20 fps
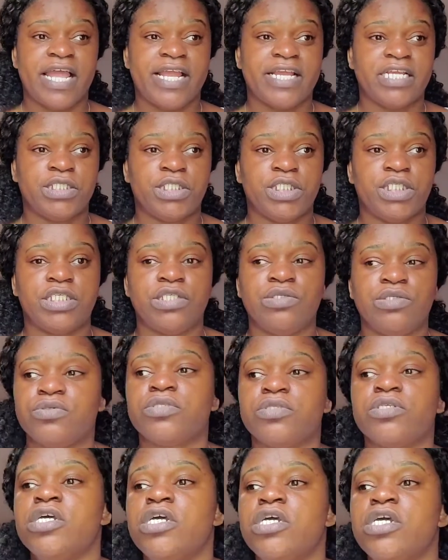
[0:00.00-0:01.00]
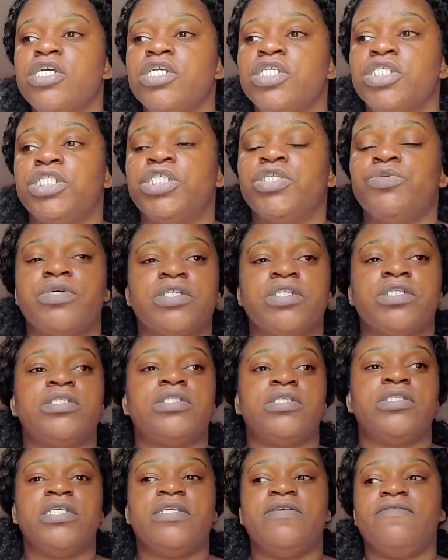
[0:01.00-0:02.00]
She wasn't even nice.
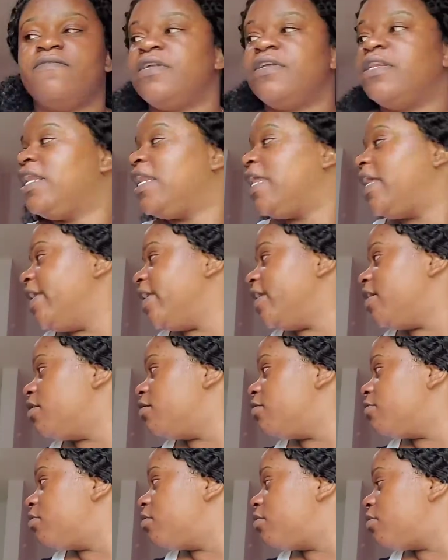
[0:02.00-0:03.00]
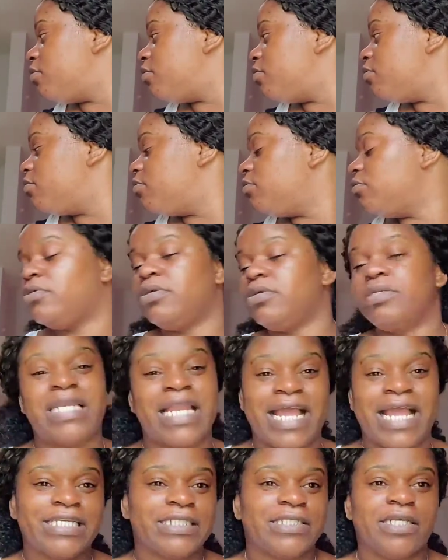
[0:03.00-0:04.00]
She wasn't even like
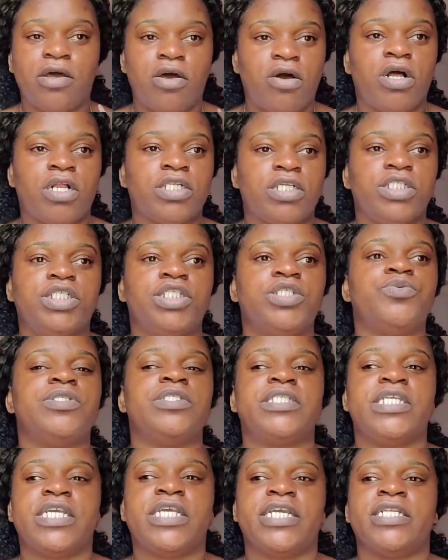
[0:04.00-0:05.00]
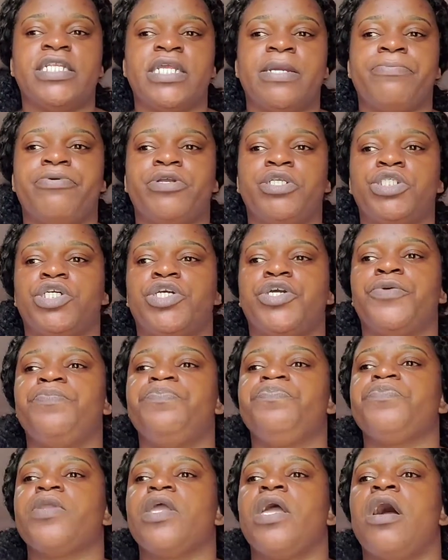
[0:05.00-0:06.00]
nice at all. She was taking
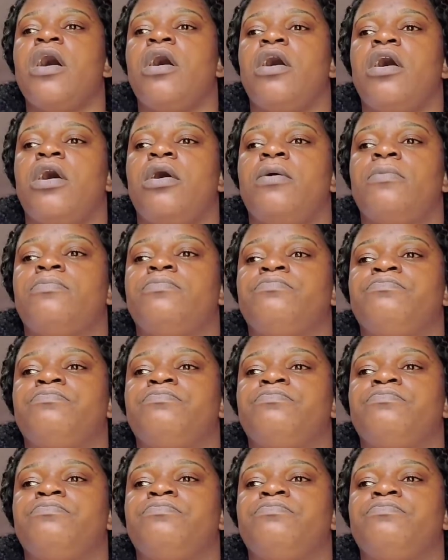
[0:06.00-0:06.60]
temperature.